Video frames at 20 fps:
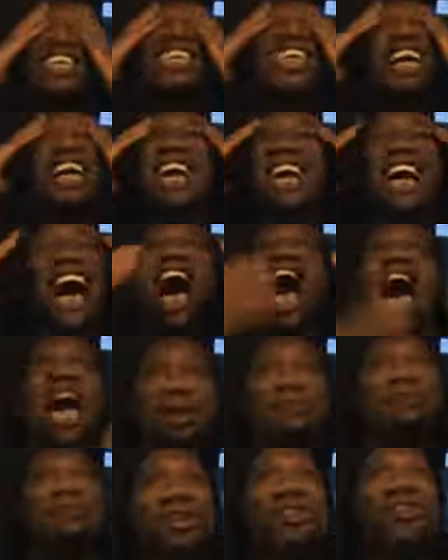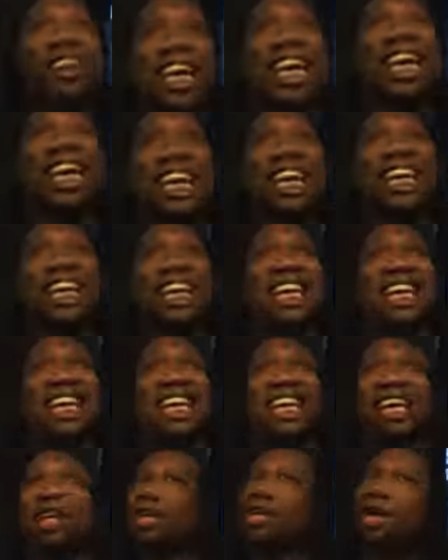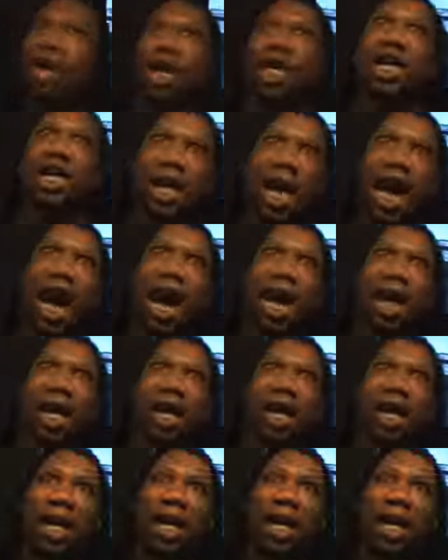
Is, I'm Greek. No, you're not.